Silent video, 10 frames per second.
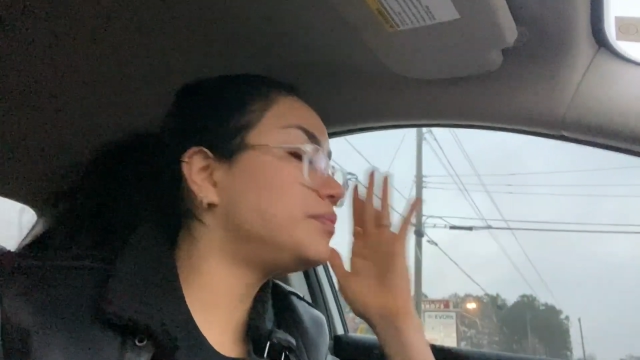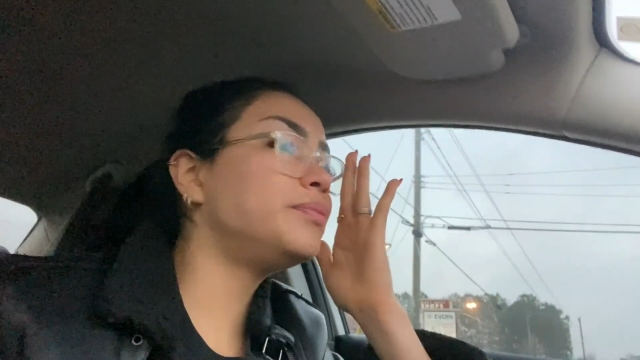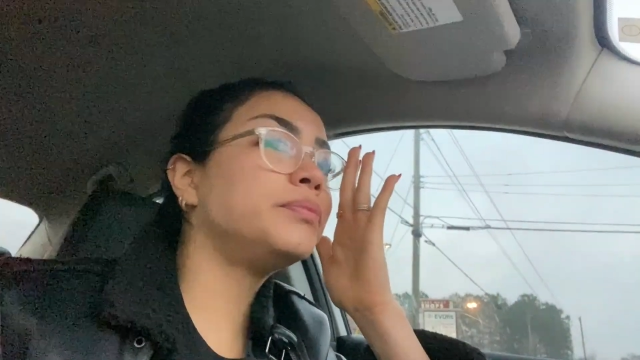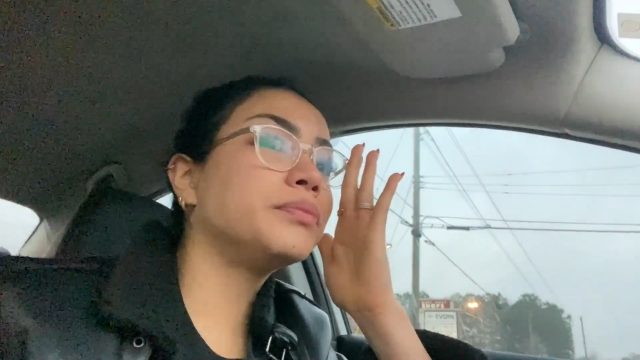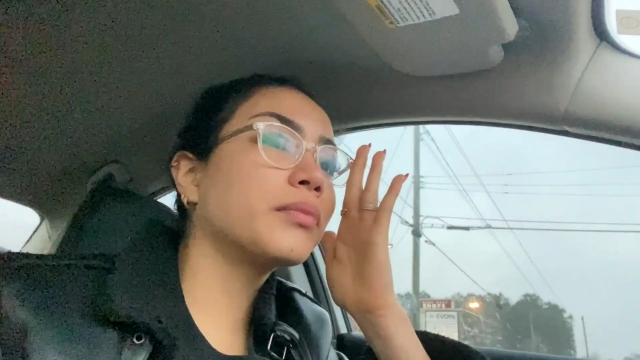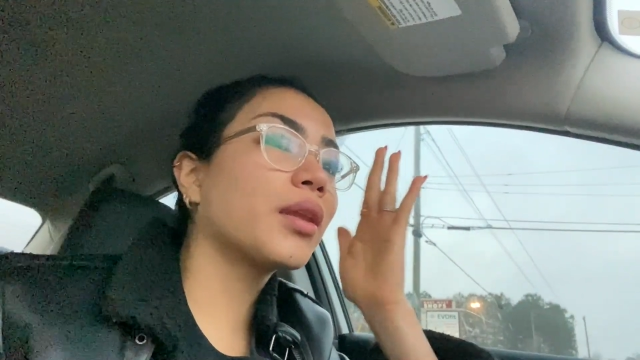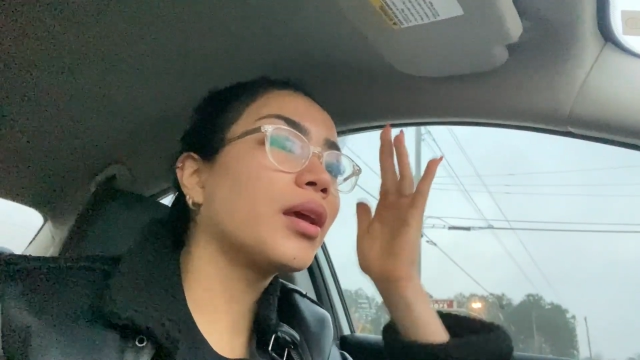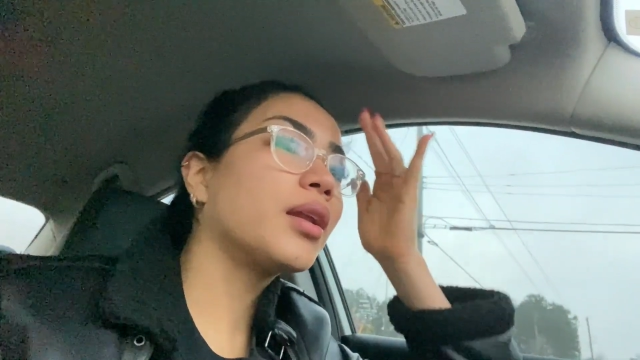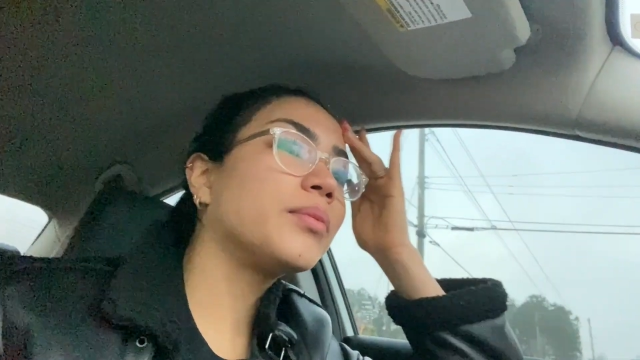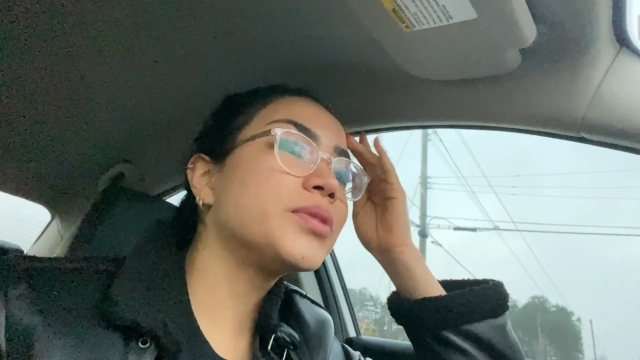and
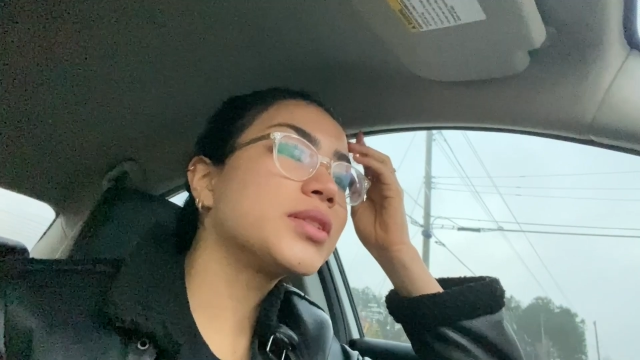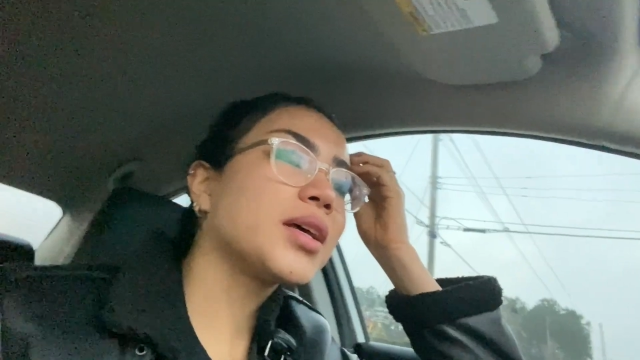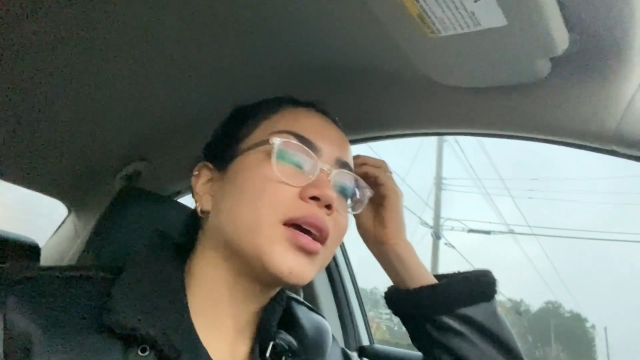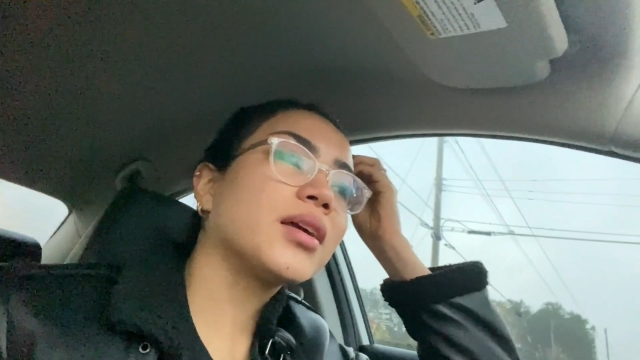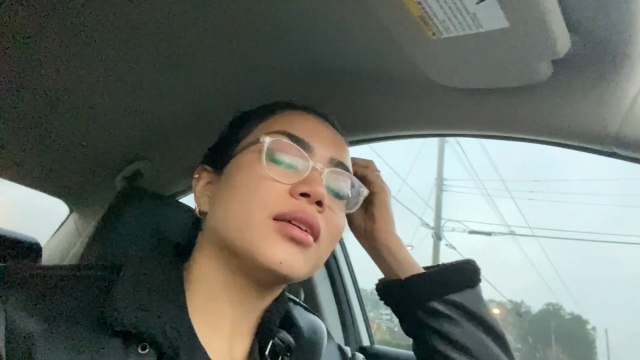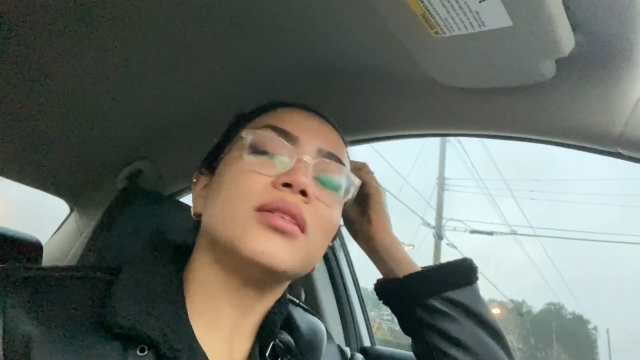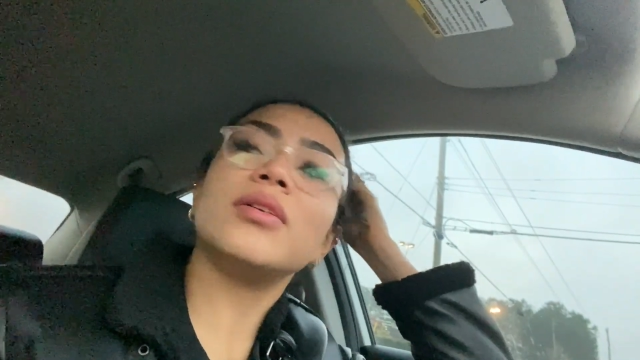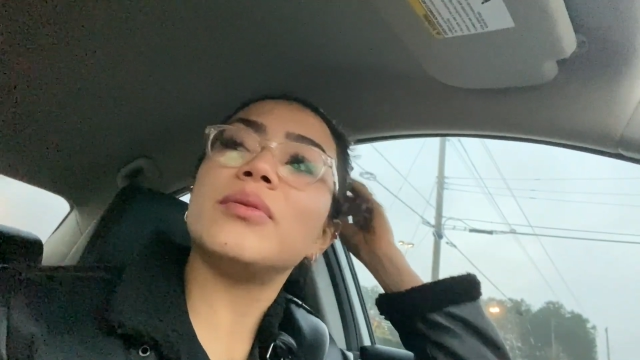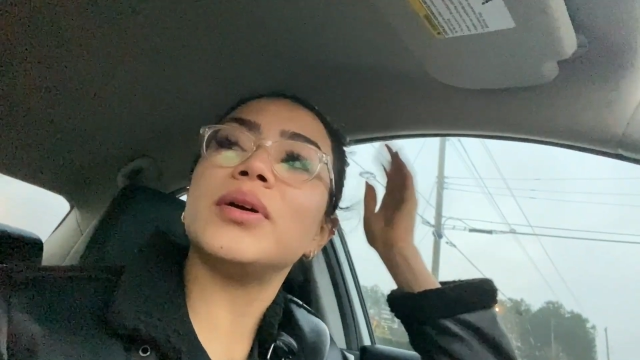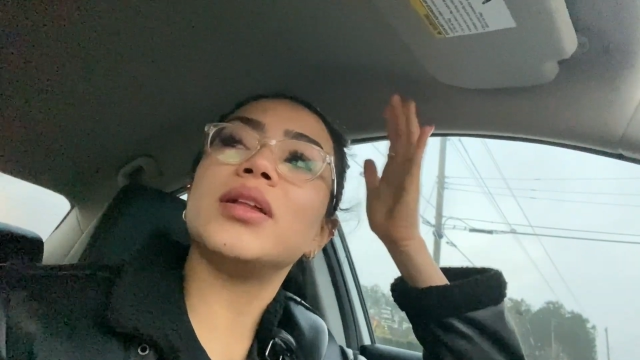I'm just like, you
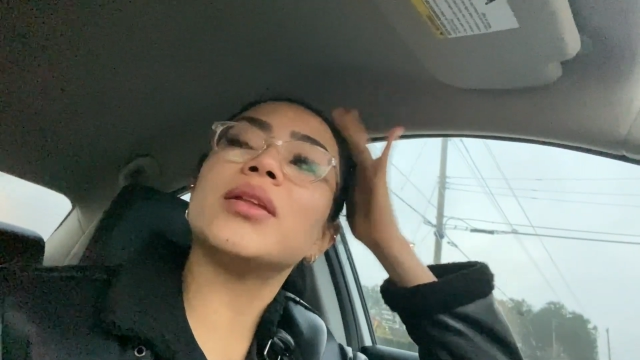know what?